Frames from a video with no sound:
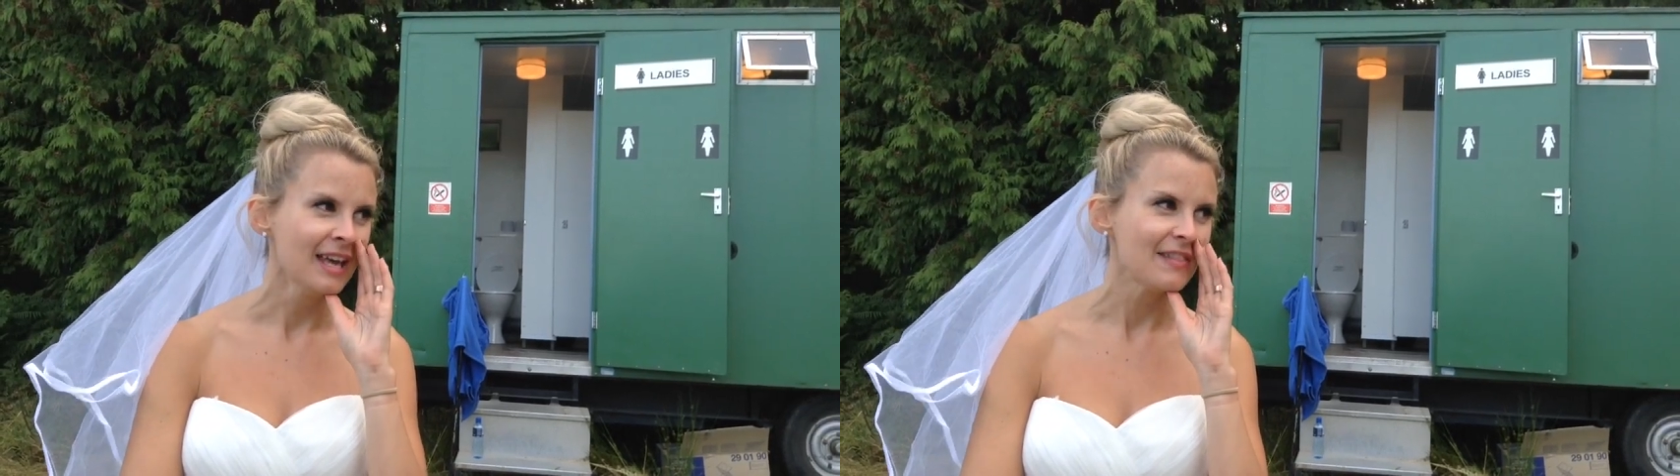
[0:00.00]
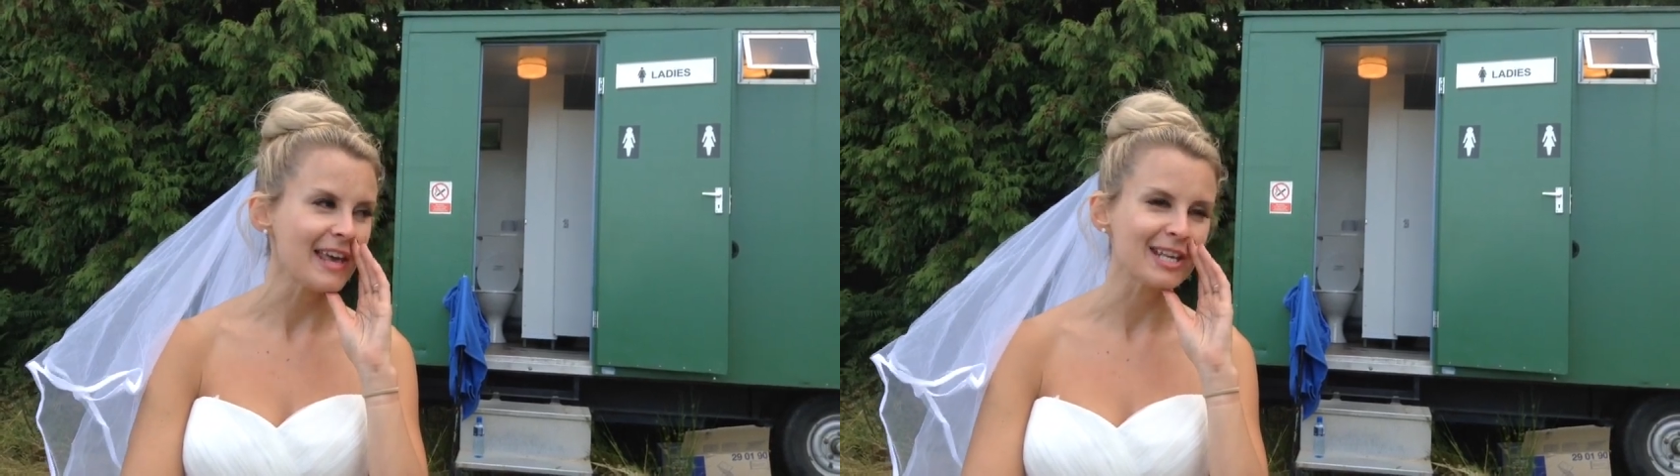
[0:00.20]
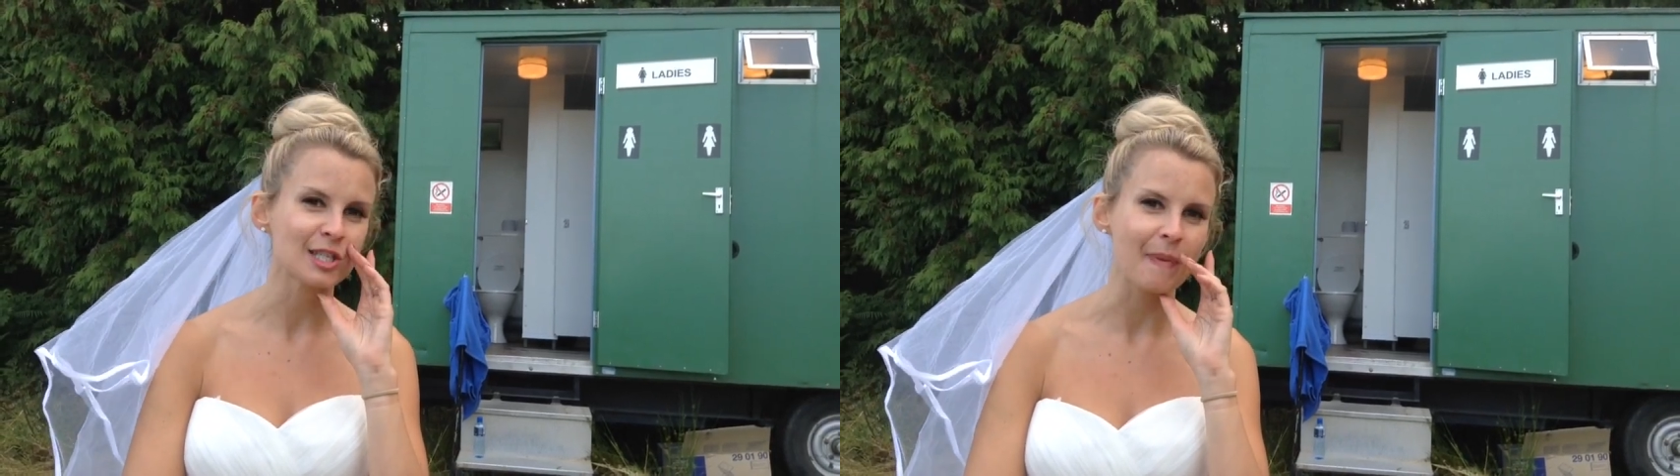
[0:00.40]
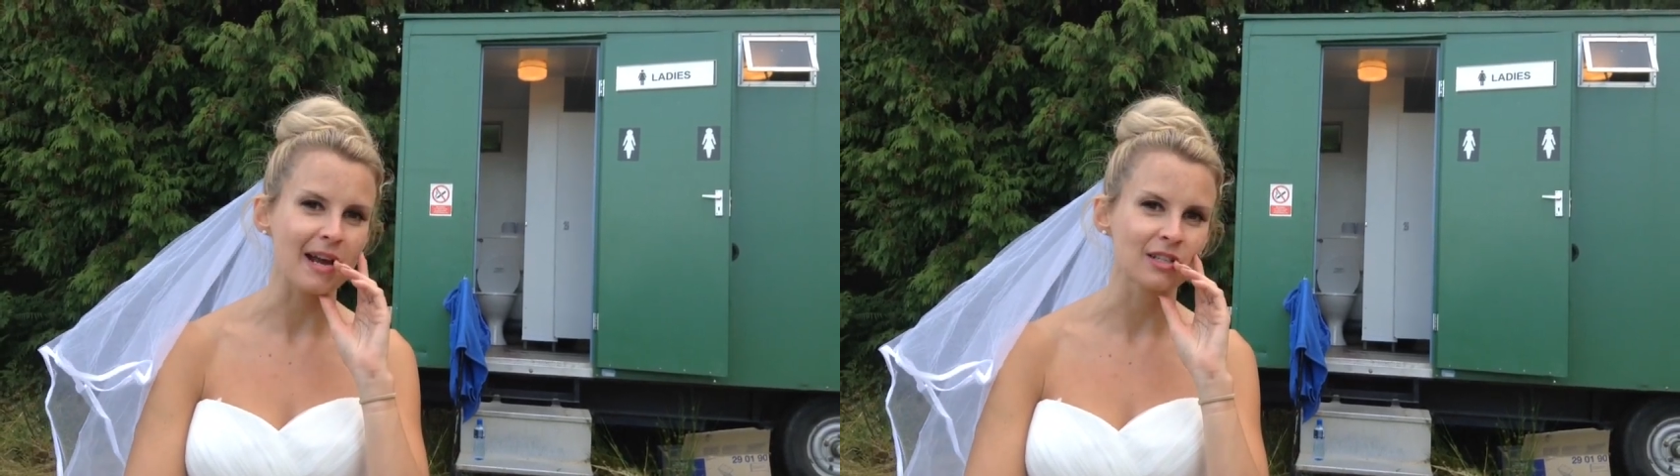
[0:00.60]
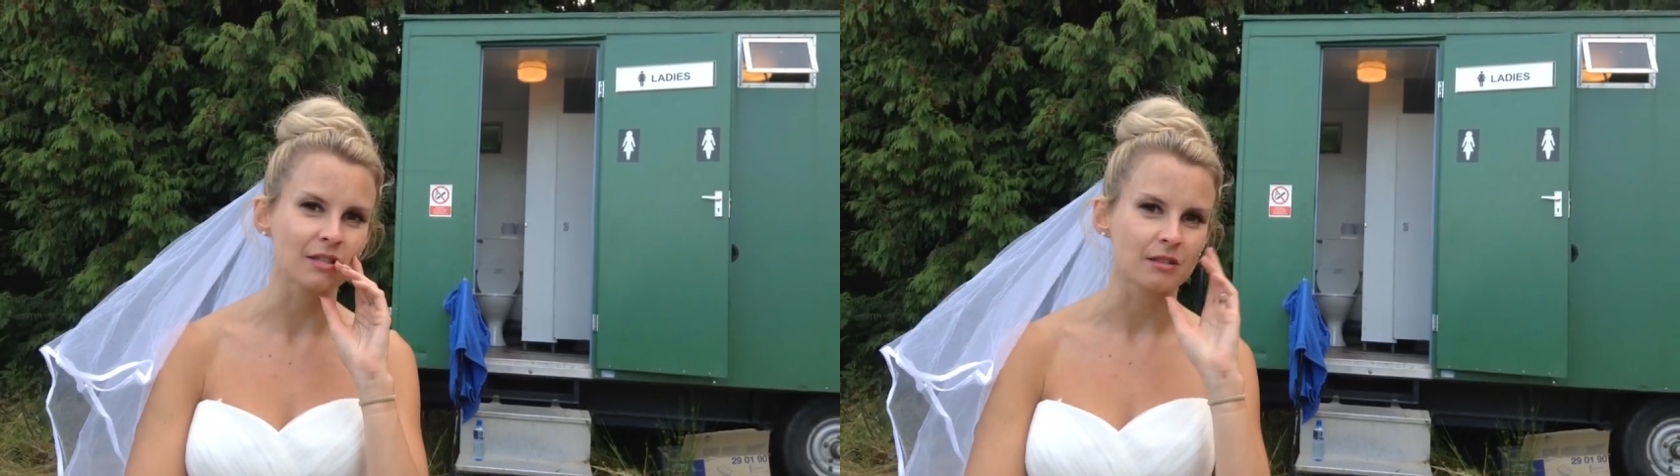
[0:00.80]
They
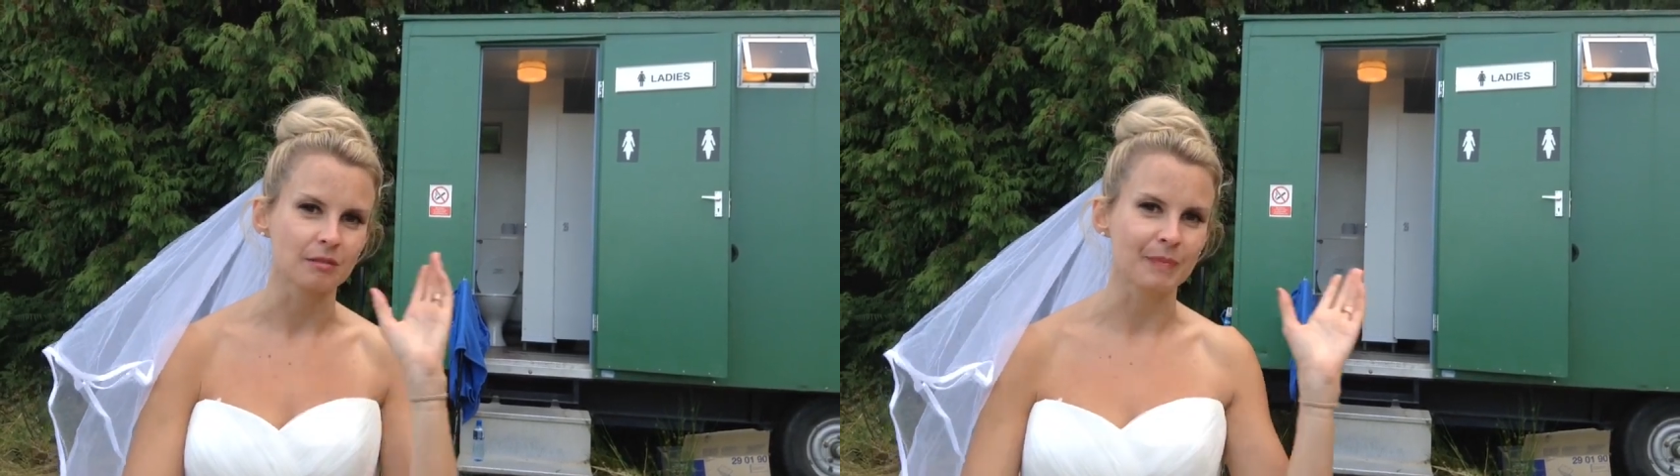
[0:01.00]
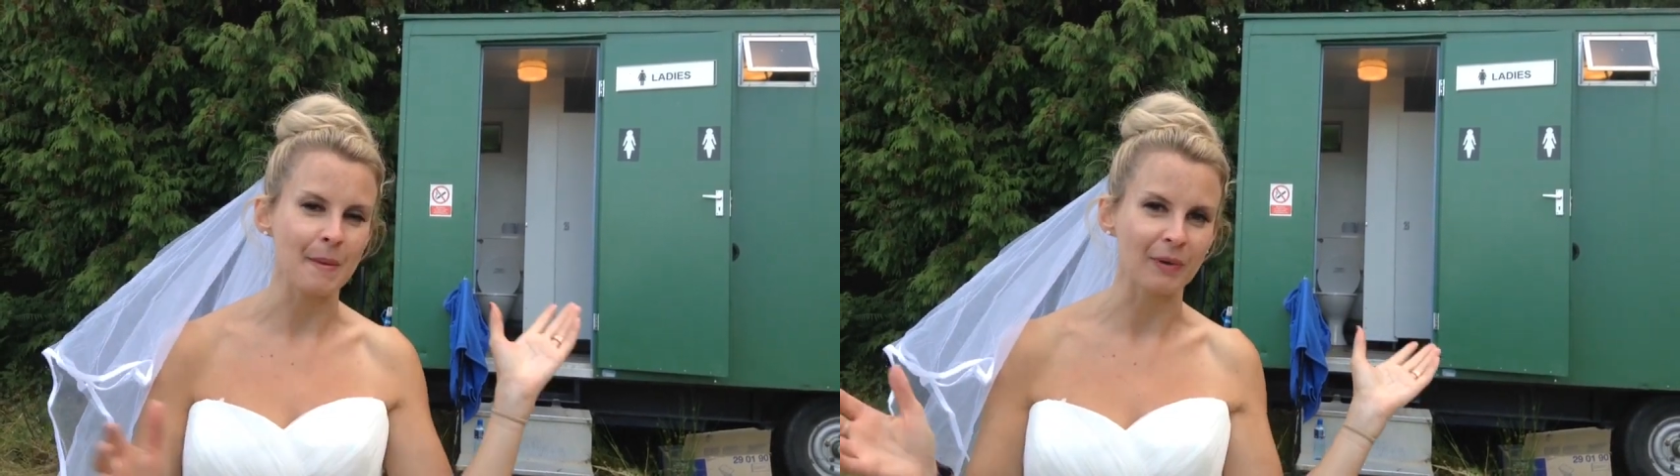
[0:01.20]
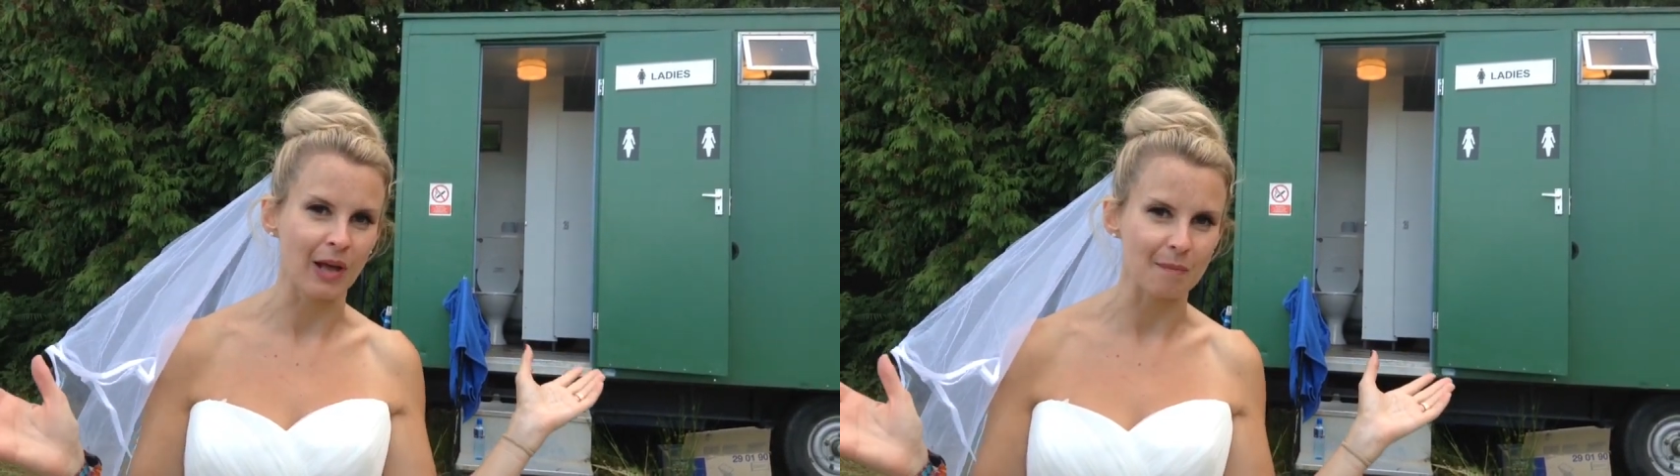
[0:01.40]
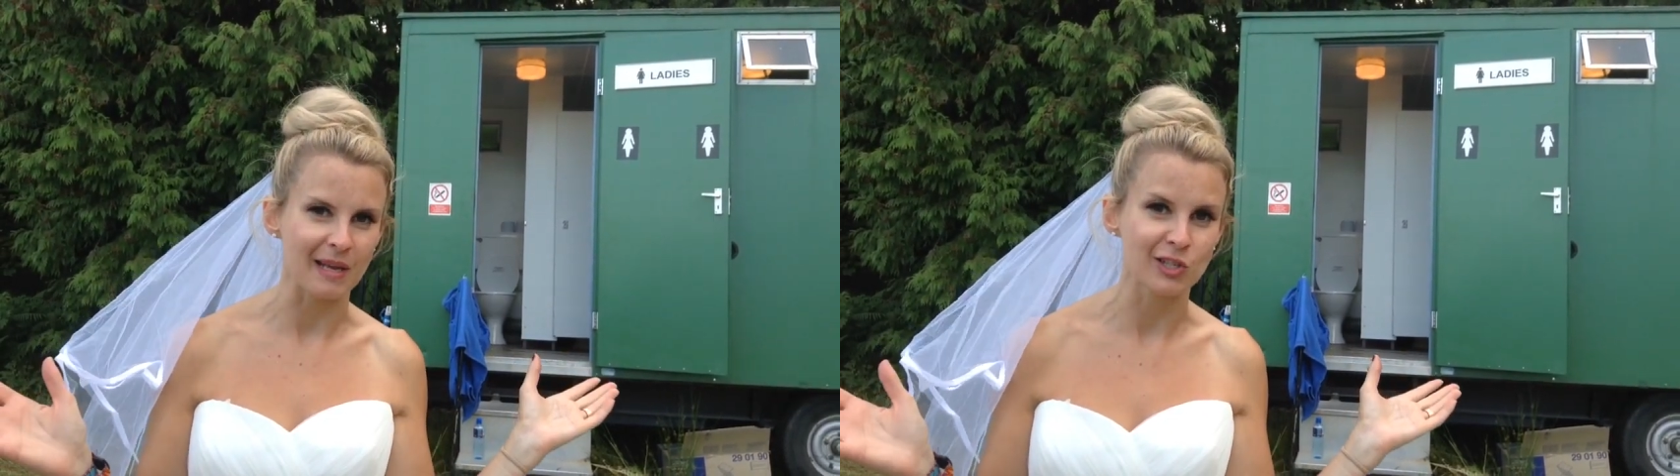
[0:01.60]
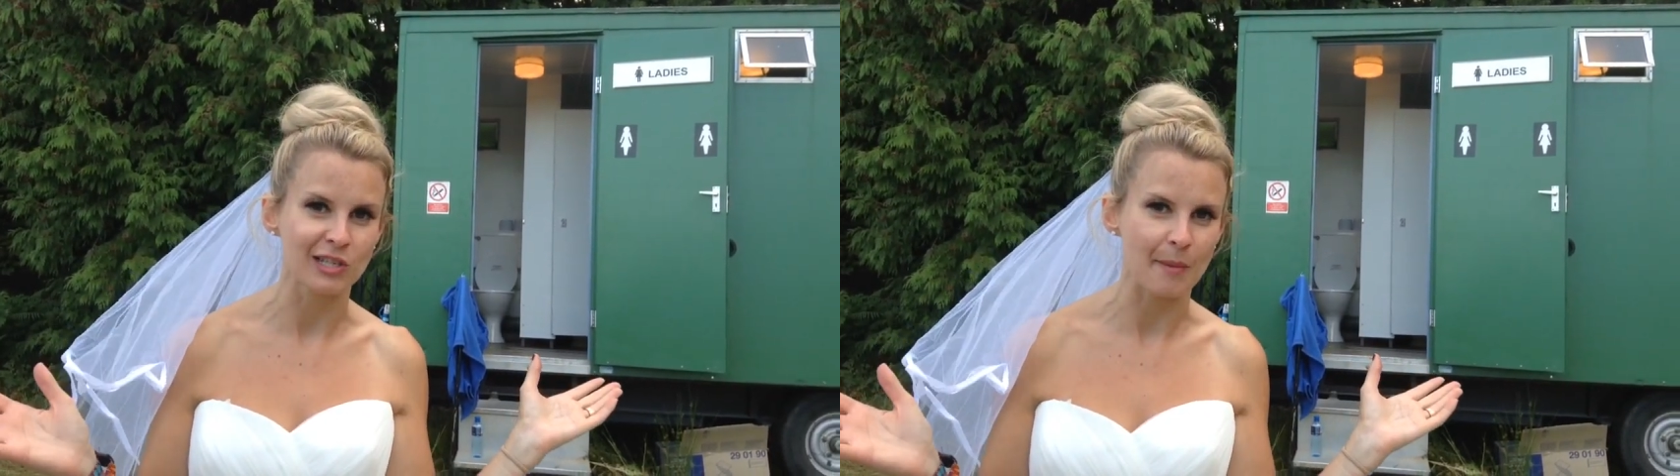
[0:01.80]
expect people like
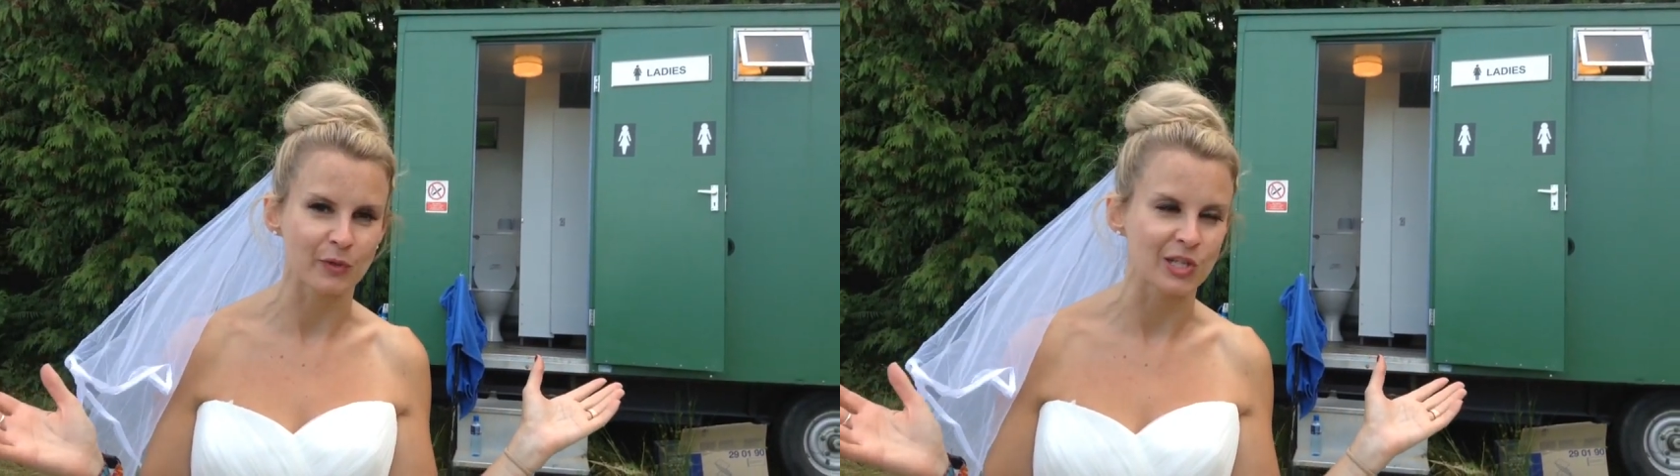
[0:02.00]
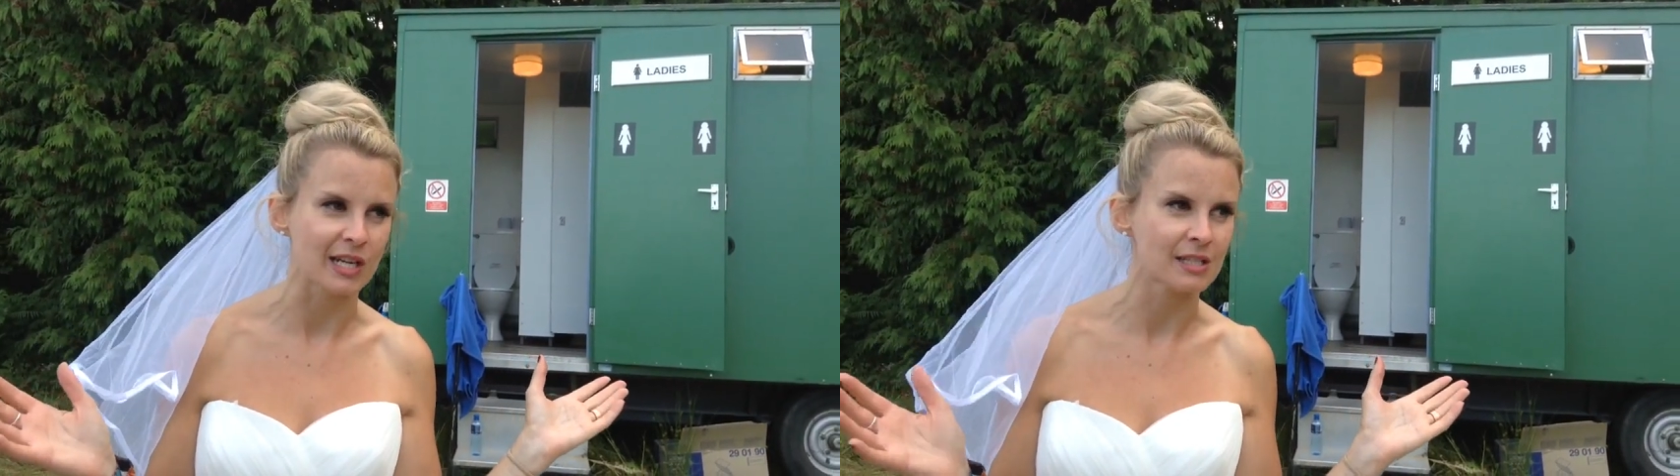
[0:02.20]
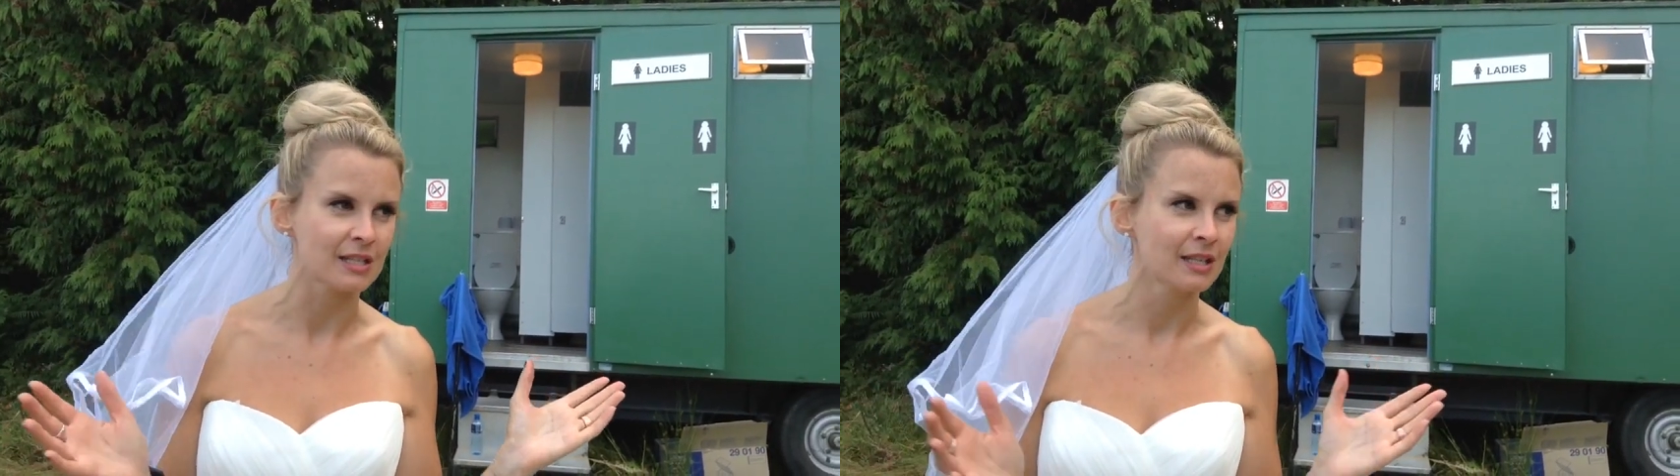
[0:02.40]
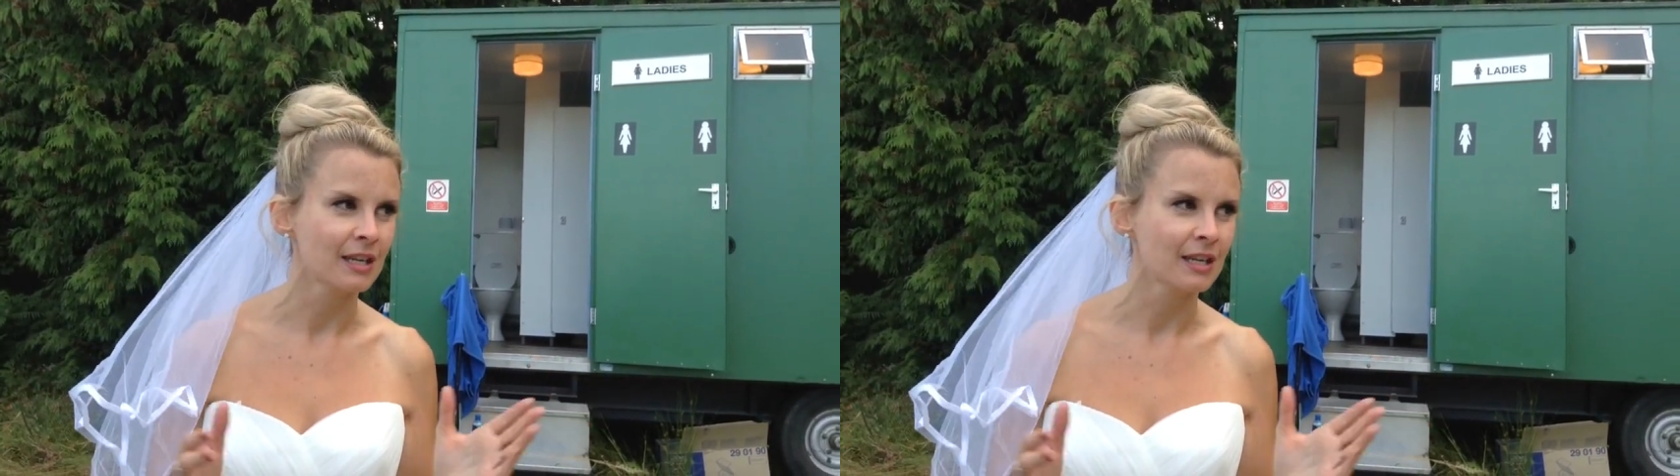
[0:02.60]
me, celebrities,